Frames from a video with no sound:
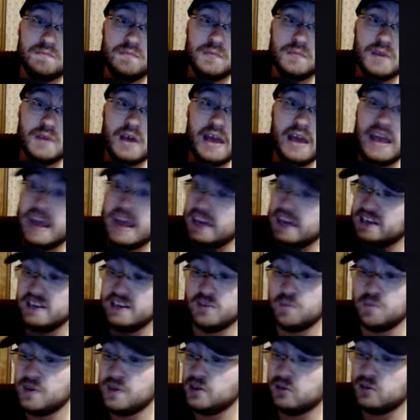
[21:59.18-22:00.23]
And gets
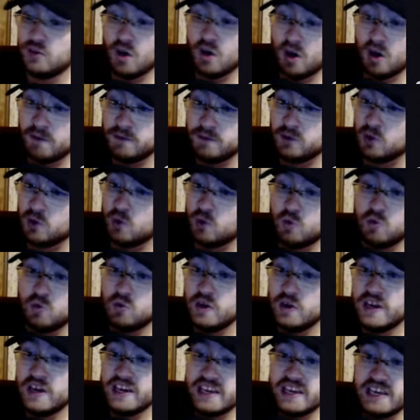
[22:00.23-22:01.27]
pissed off so
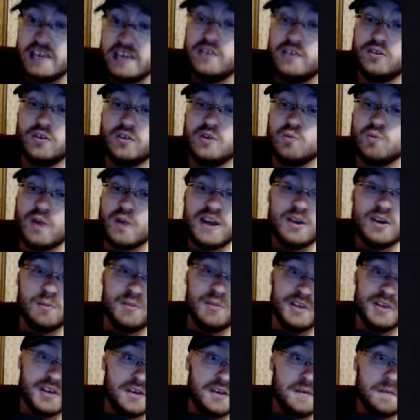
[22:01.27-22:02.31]
easily and
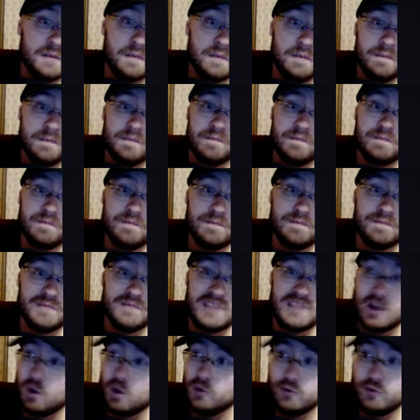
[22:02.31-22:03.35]
randomly. That
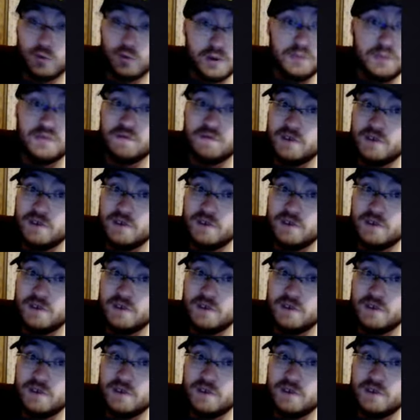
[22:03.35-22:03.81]
all screams villain to